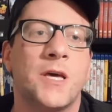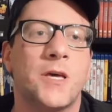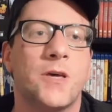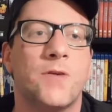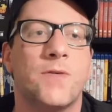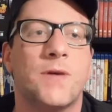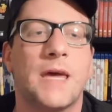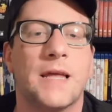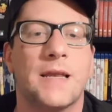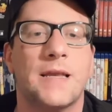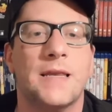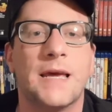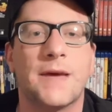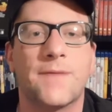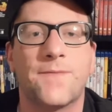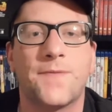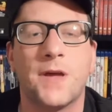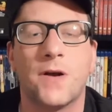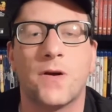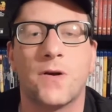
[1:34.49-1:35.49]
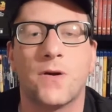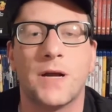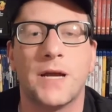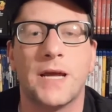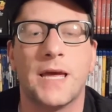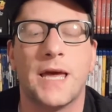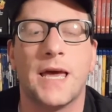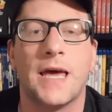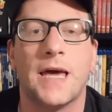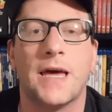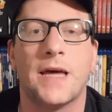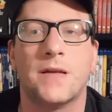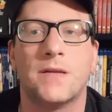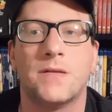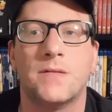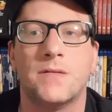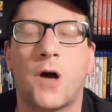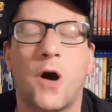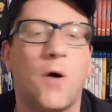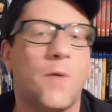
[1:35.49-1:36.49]
You get Nick Fury
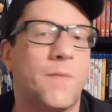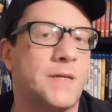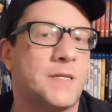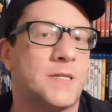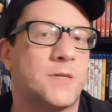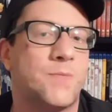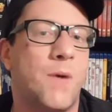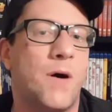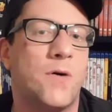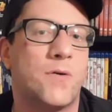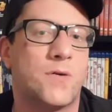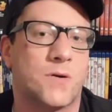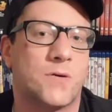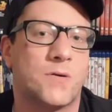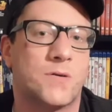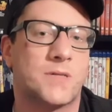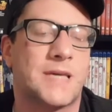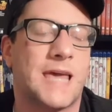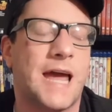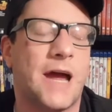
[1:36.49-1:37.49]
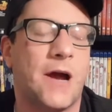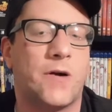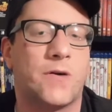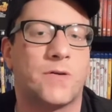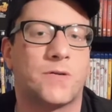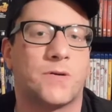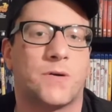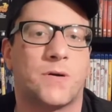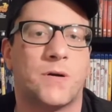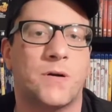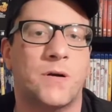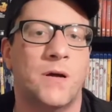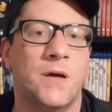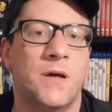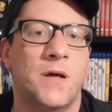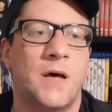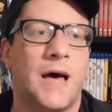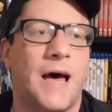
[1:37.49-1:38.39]
and Cobie Smulders' character,